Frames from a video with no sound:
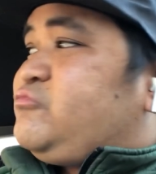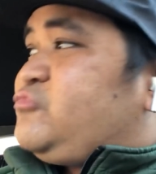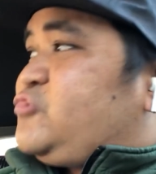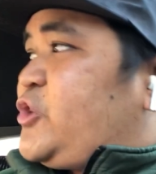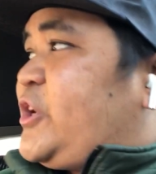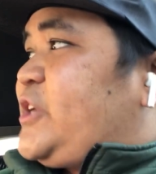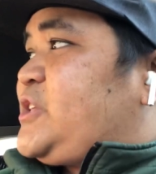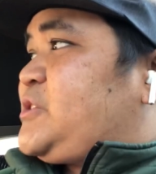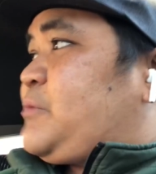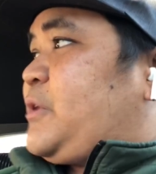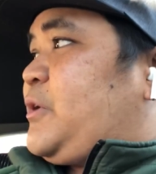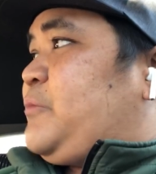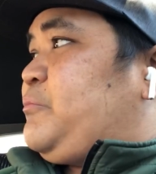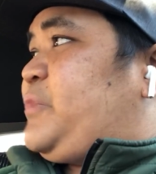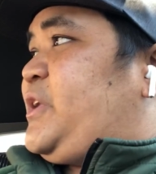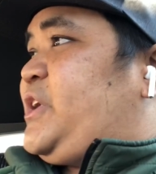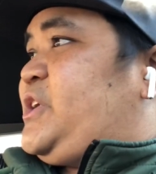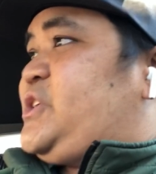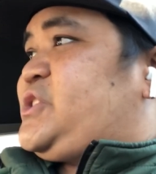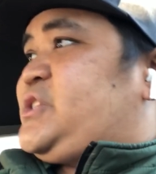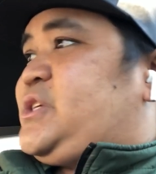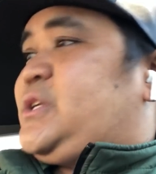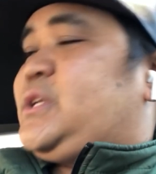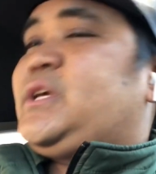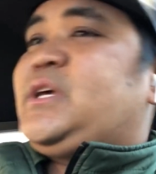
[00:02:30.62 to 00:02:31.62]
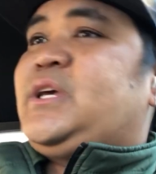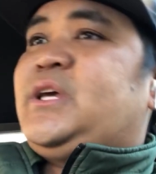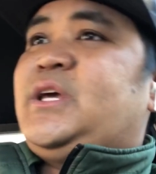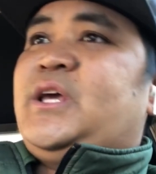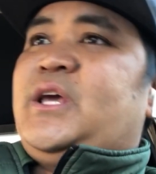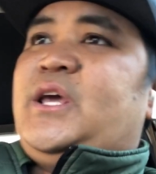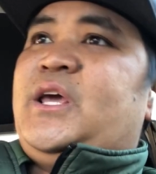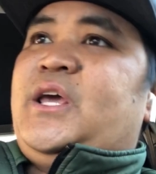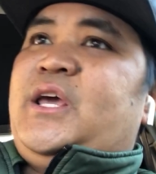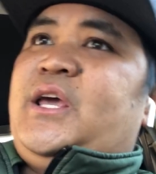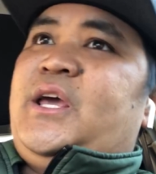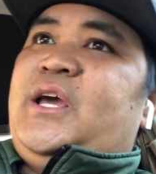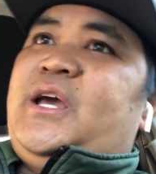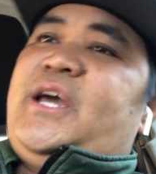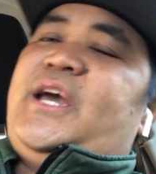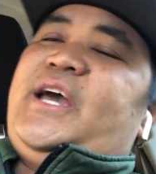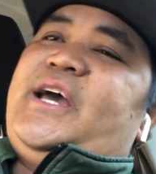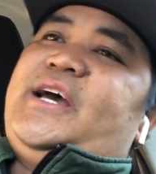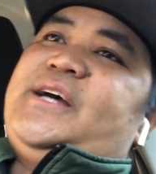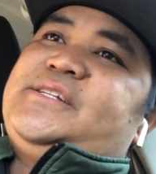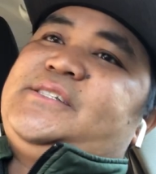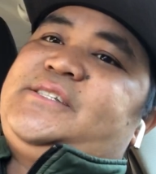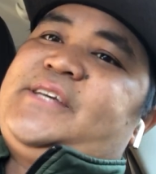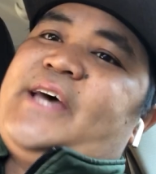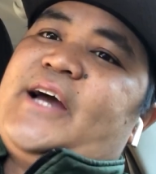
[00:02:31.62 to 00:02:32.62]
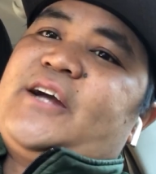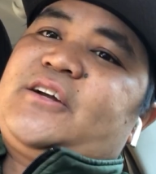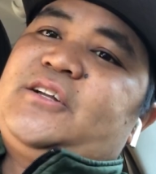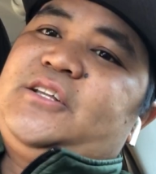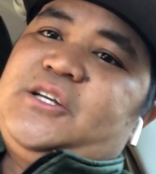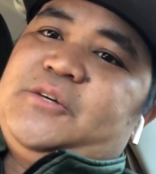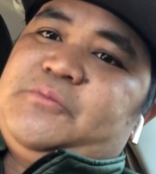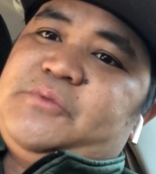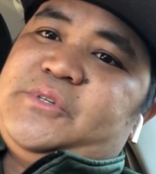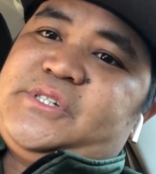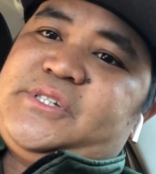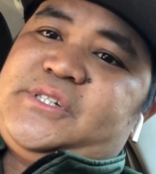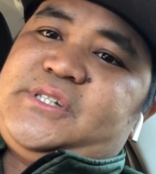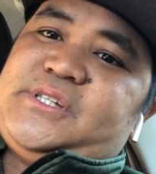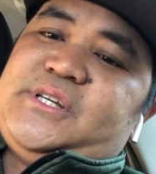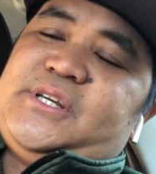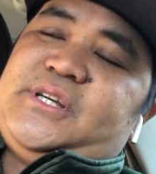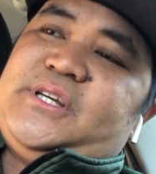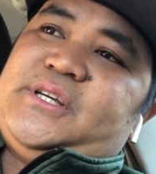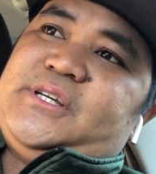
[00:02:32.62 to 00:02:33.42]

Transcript: transplant patient. And tacrolimus